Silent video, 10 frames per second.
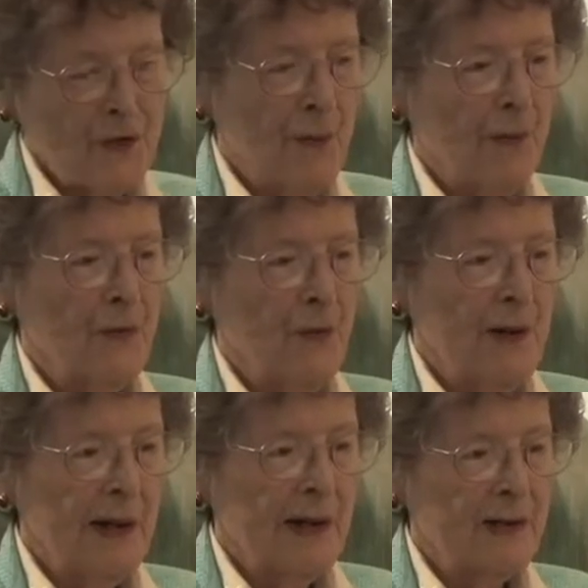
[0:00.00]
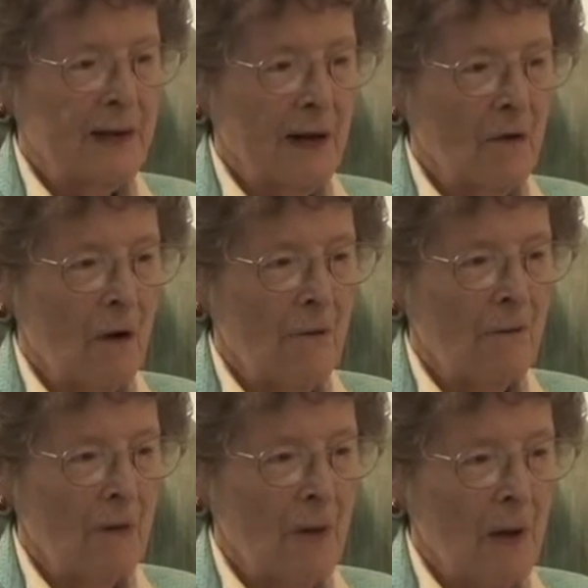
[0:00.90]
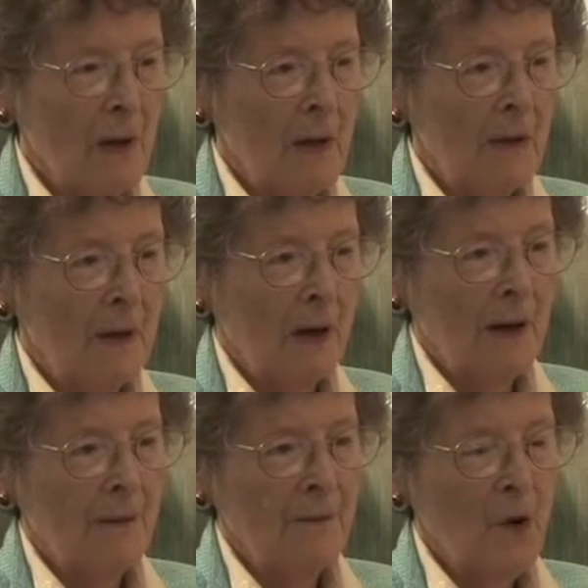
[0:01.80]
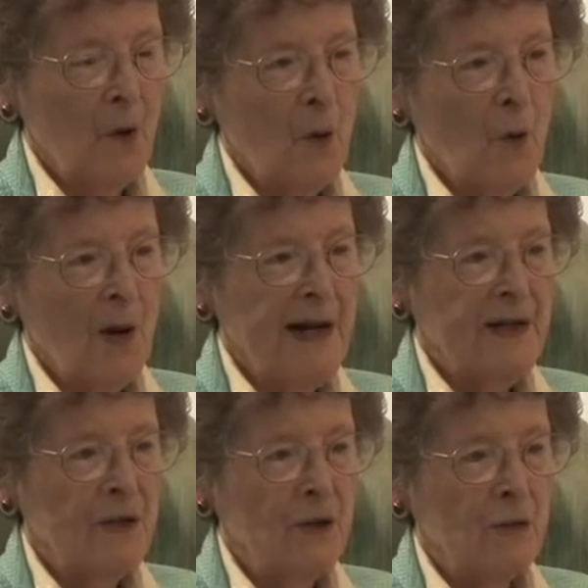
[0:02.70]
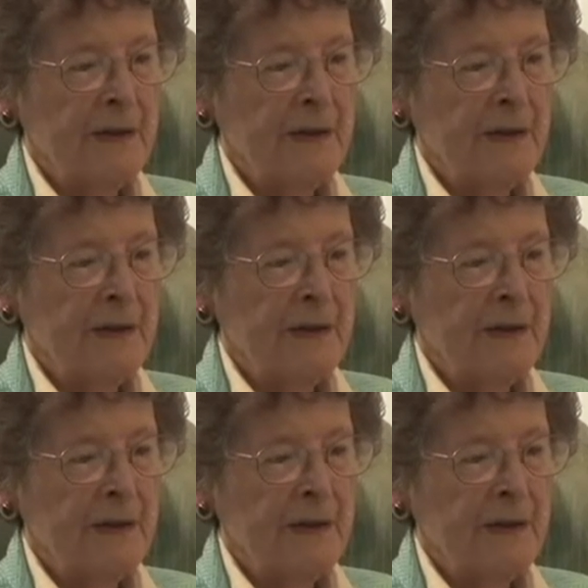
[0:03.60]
in between, I guess I've gone from Norway to